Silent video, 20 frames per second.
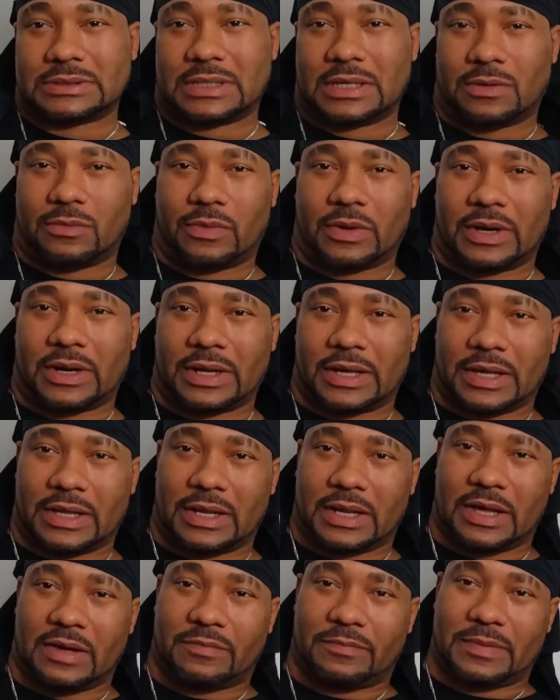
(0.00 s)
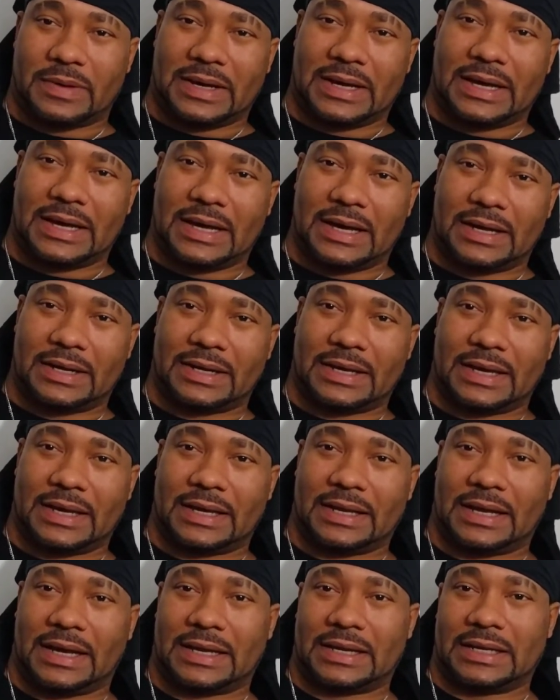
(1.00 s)
Get with it to get left behind,
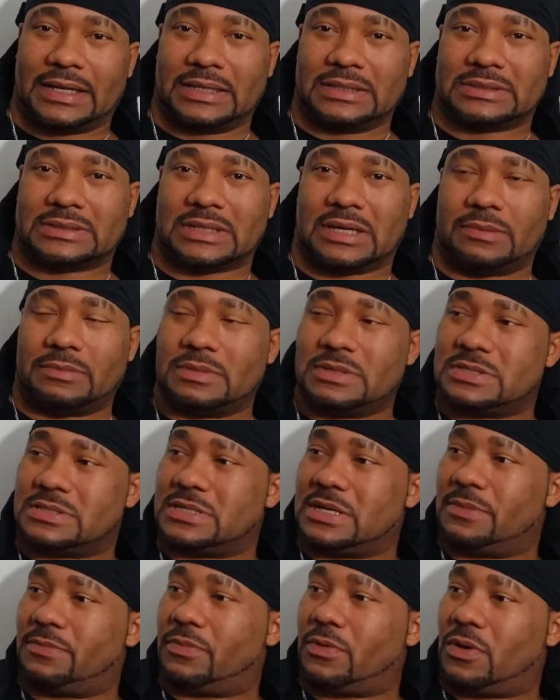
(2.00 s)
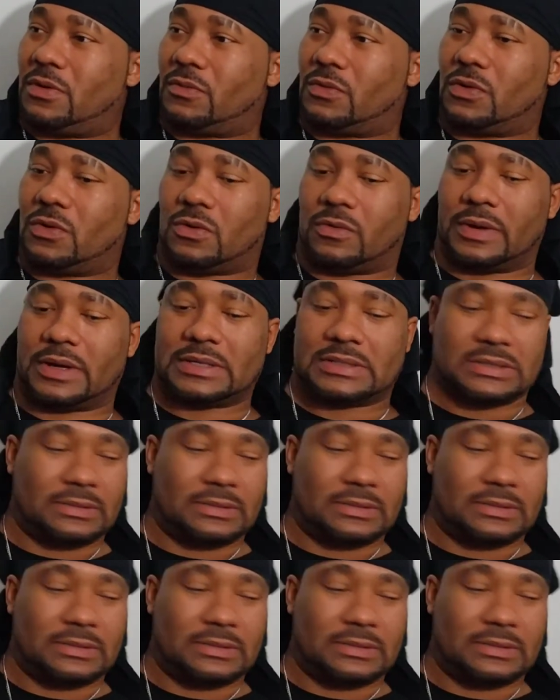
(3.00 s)
and I need something to sip on real quick.